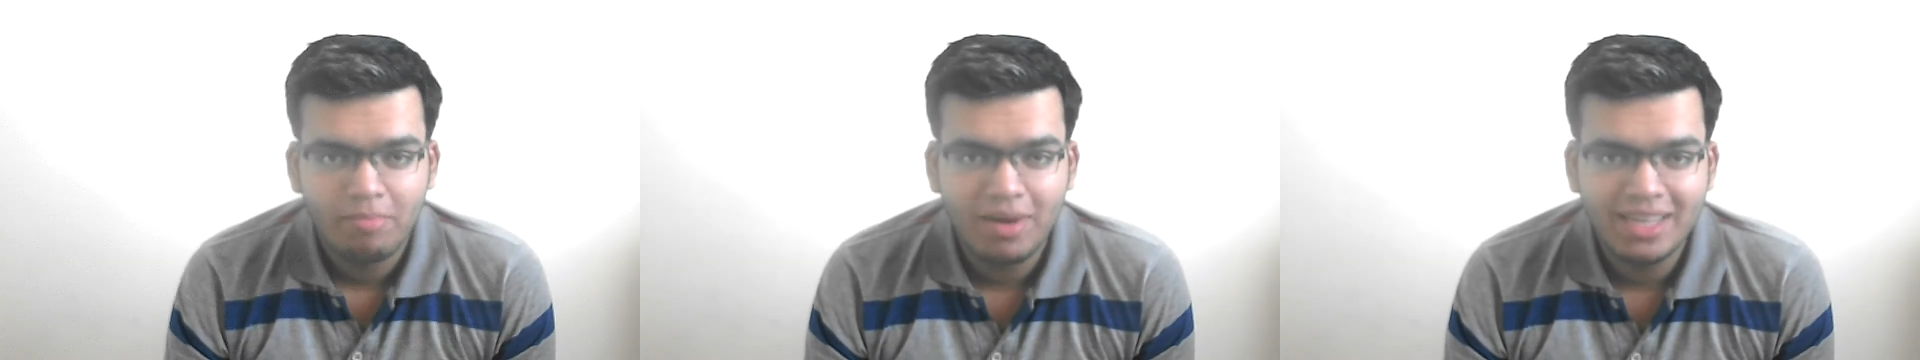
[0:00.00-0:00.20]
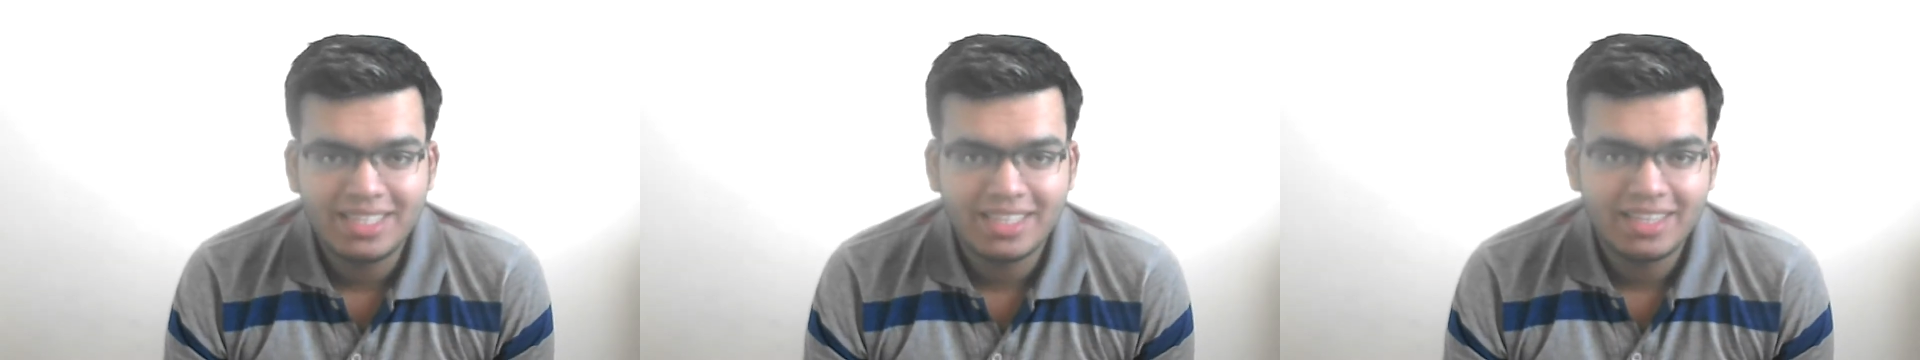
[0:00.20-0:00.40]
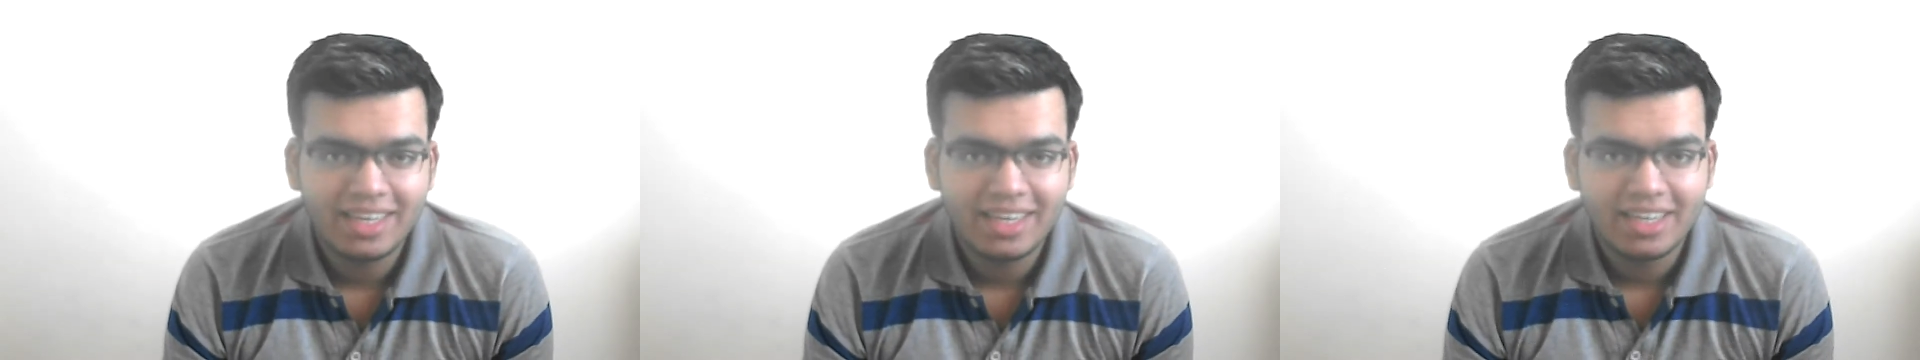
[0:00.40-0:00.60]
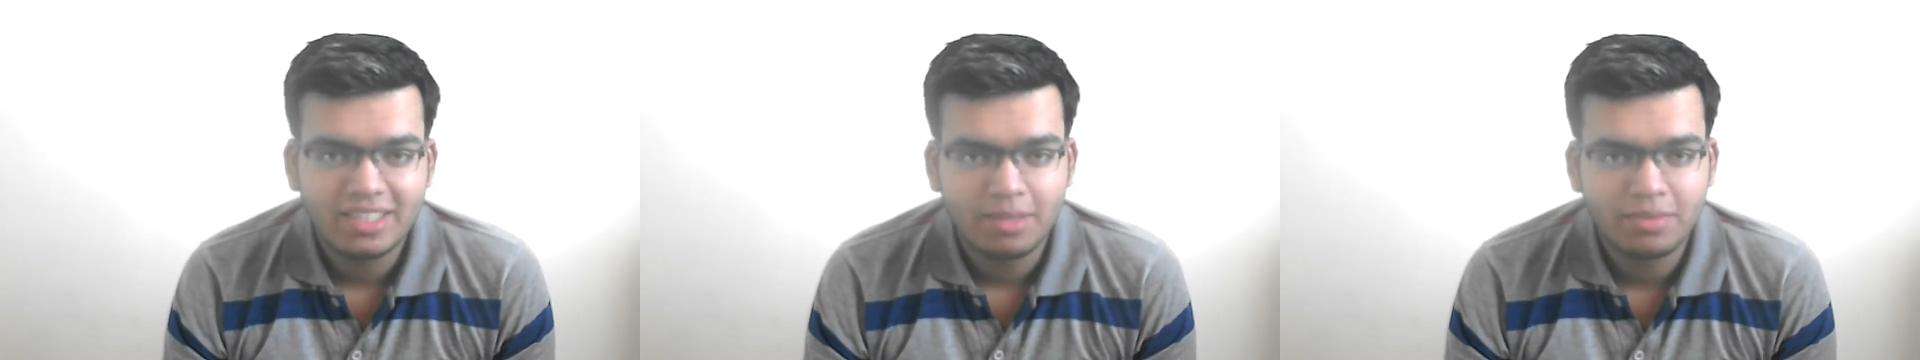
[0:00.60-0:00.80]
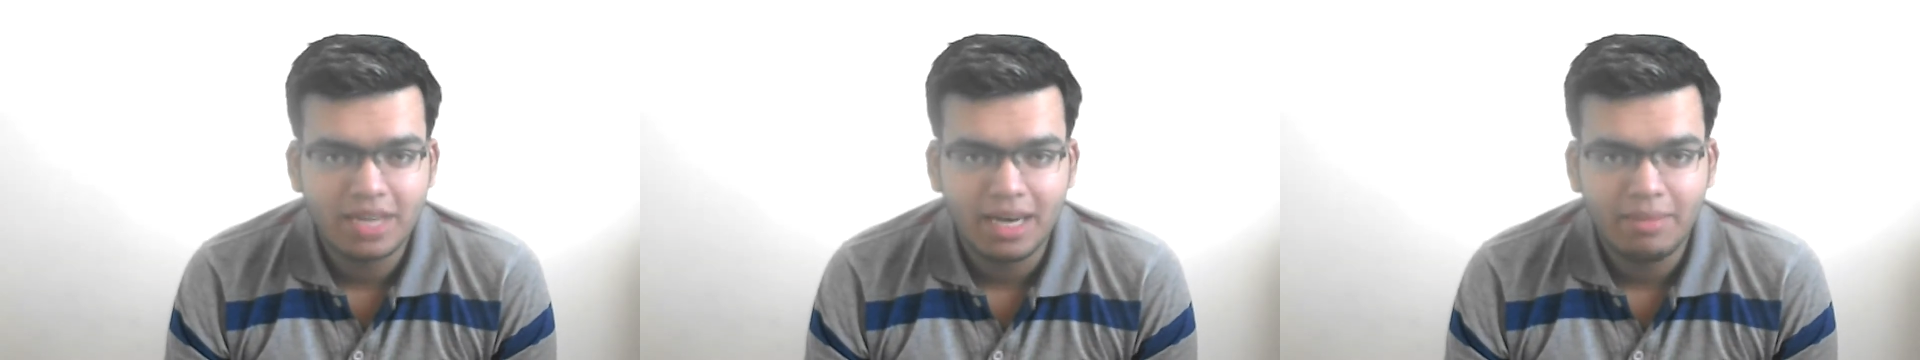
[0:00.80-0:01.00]
Please hit that red
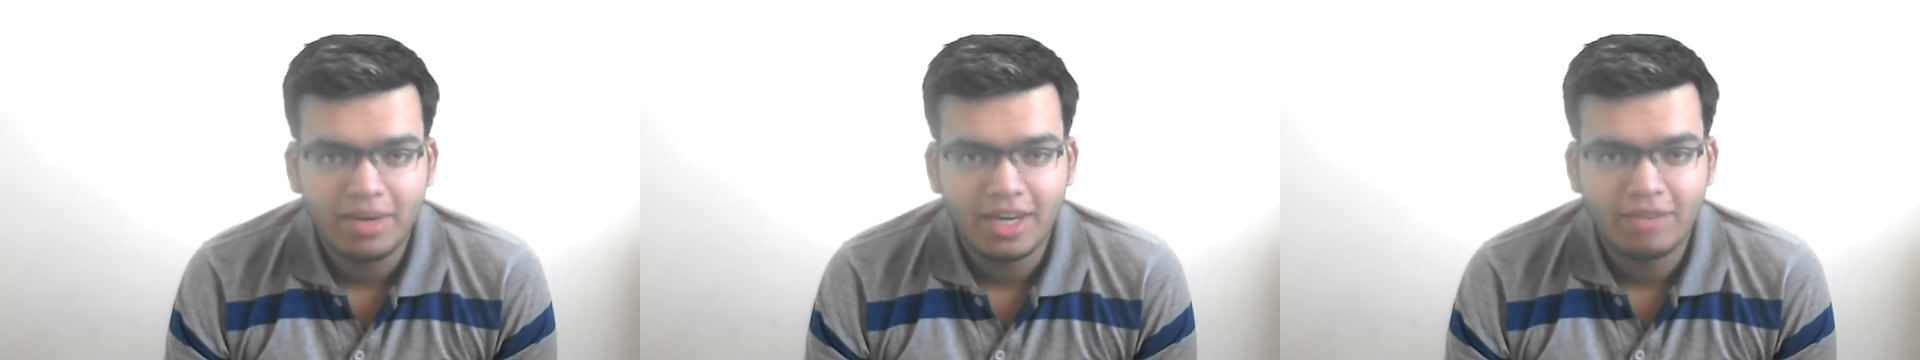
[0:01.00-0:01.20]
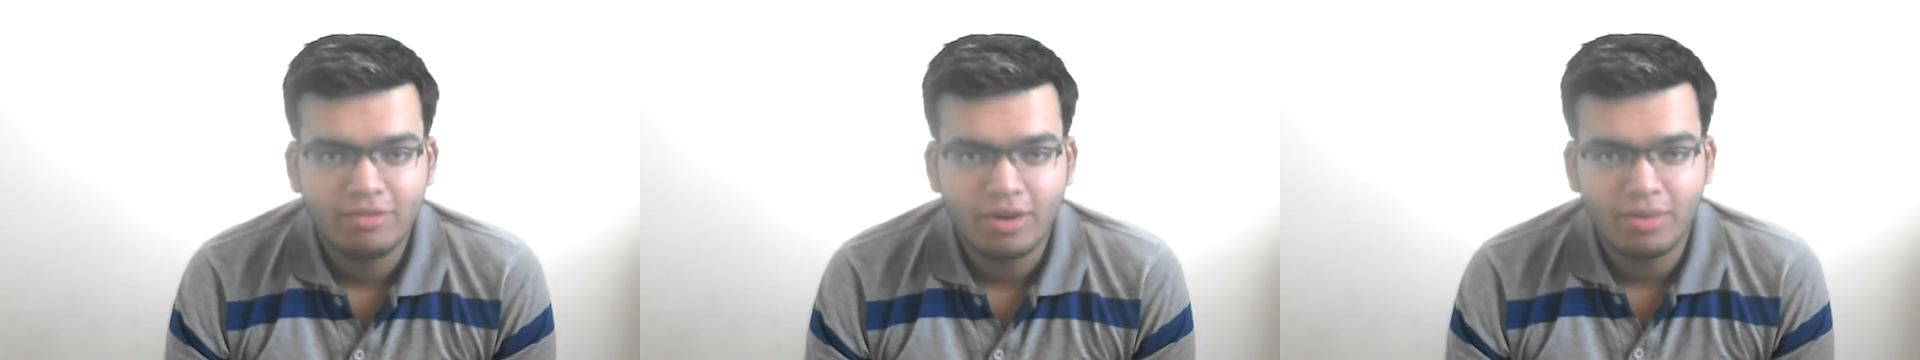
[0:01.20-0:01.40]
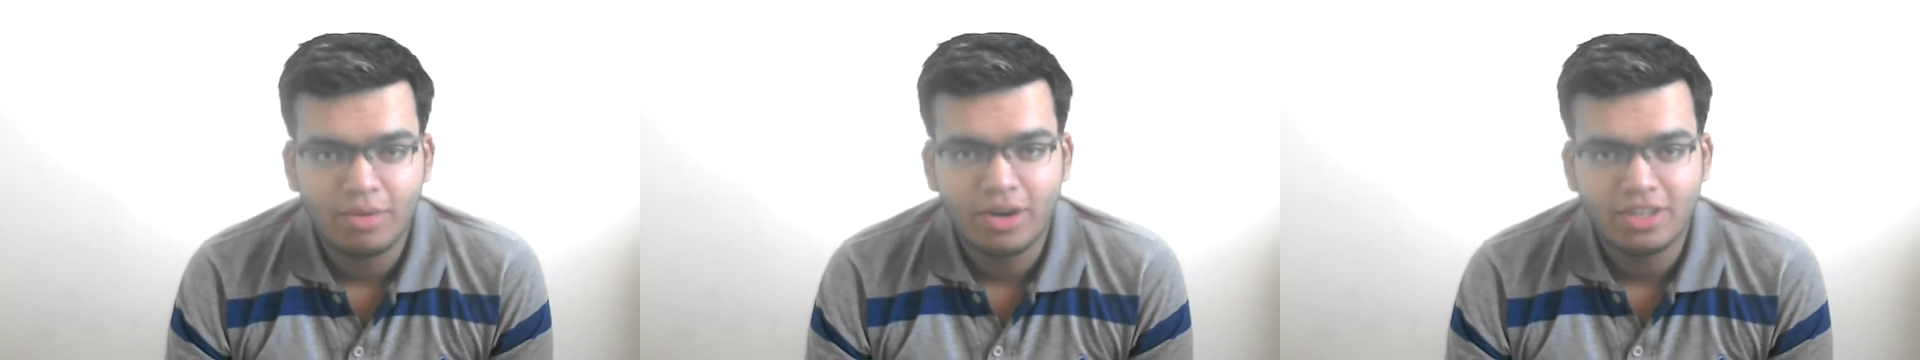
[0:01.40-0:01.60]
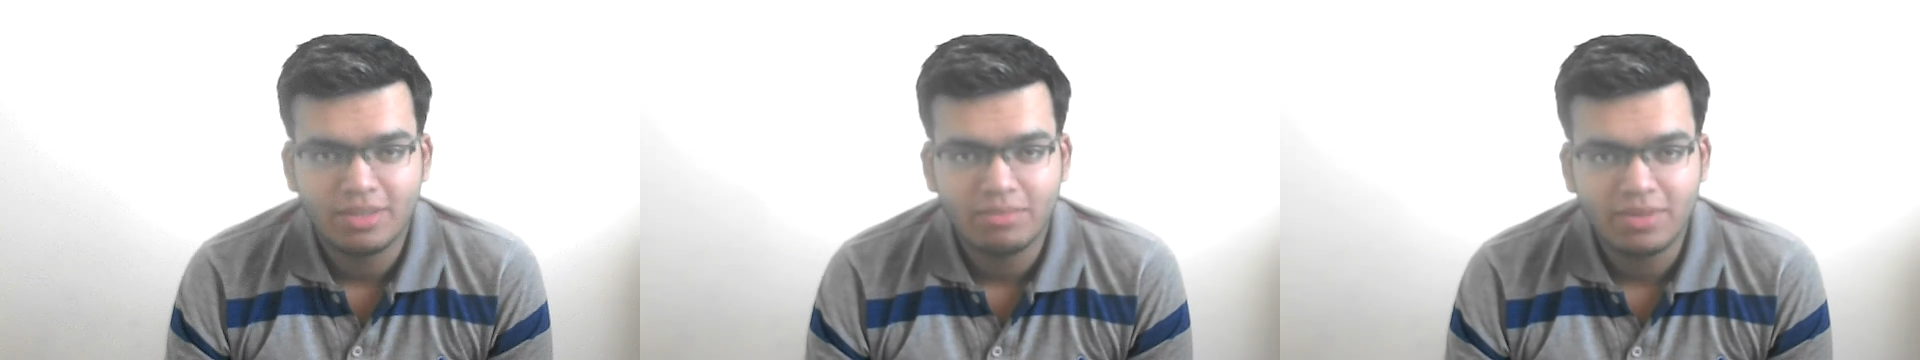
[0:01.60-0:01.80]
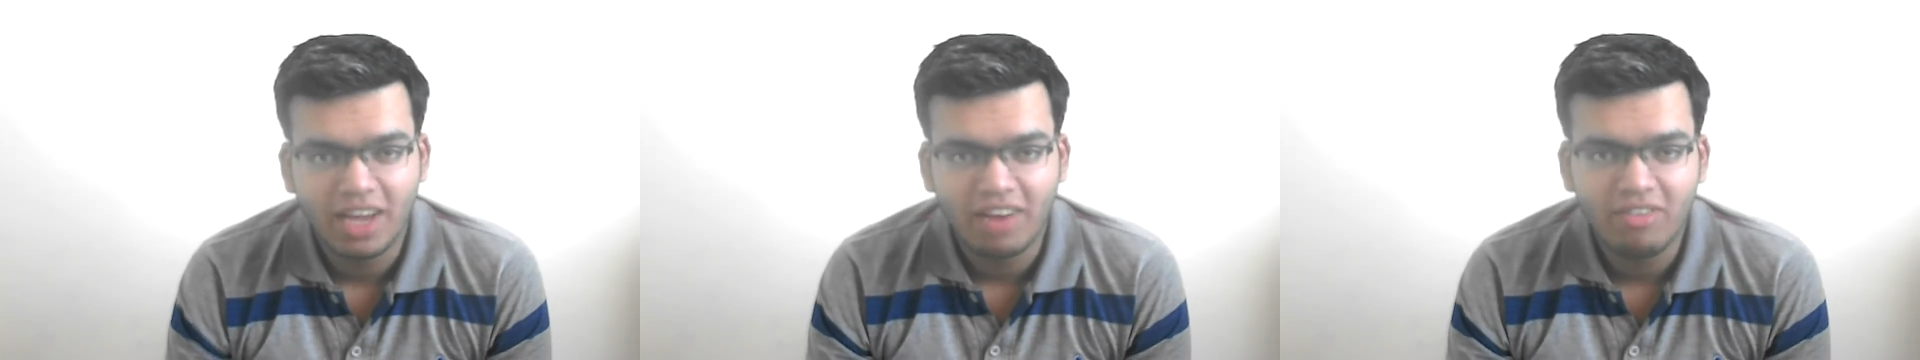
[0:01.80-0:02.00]
subscribe button for more
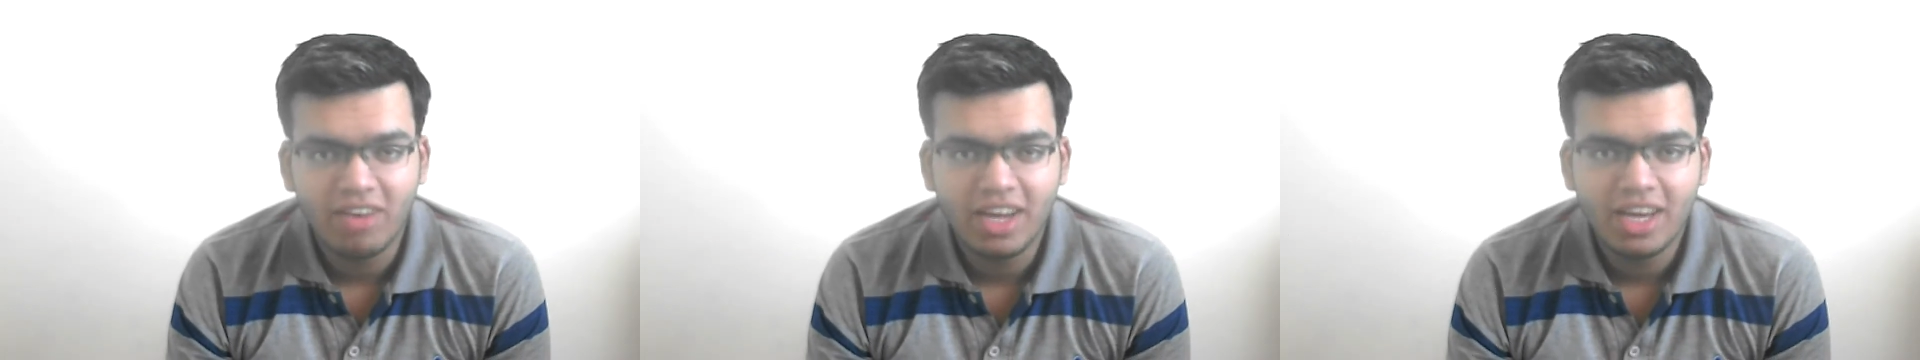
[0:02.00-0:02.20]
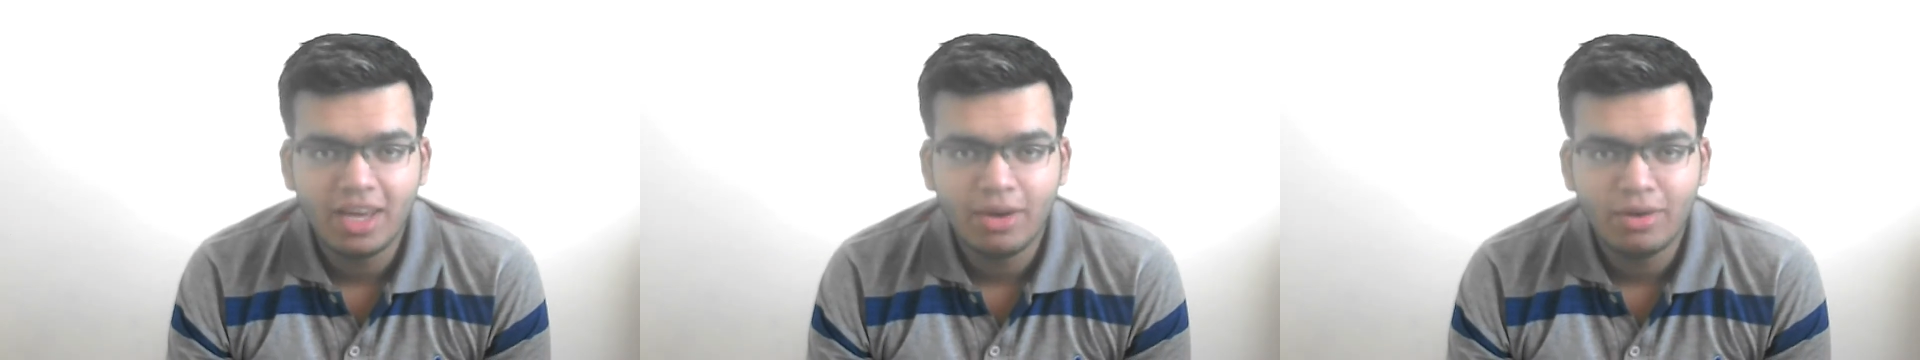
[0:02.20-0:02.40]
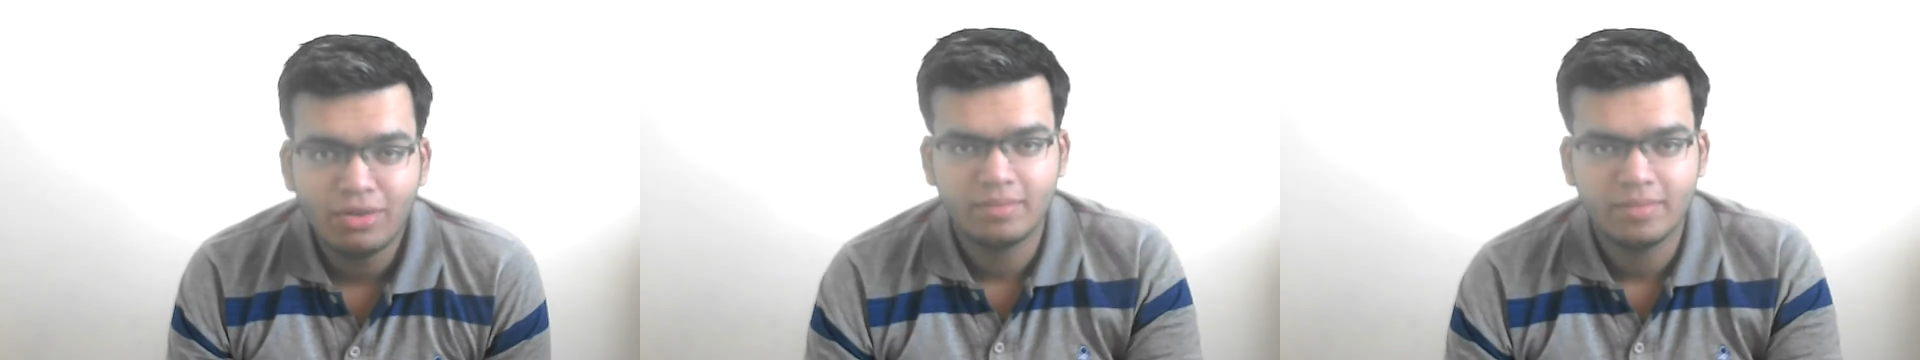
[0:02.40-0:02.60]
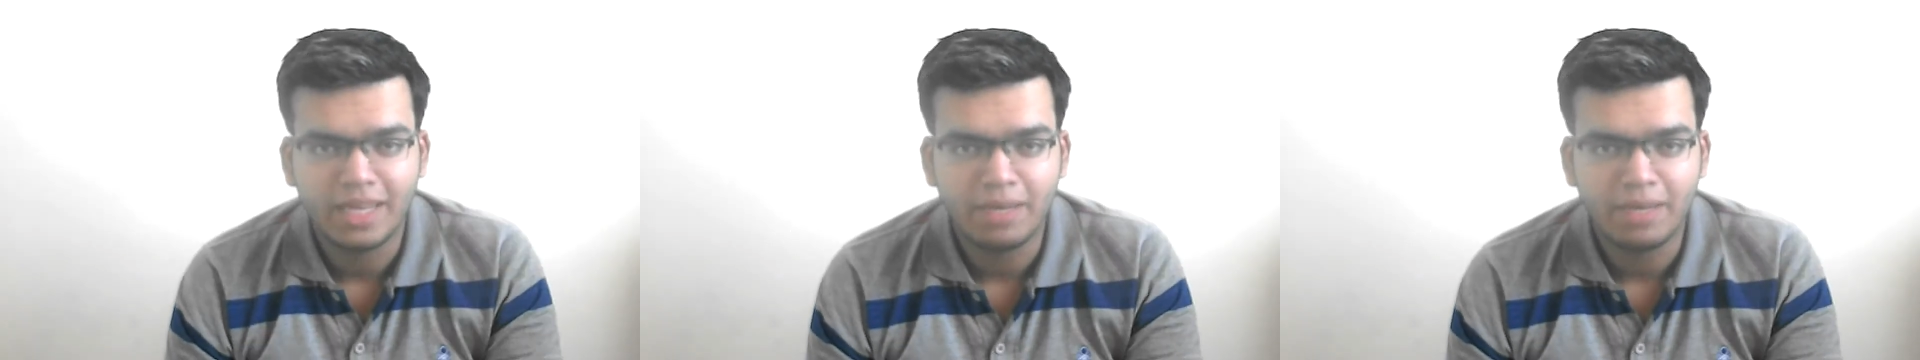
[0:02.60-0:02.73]
awesome tech video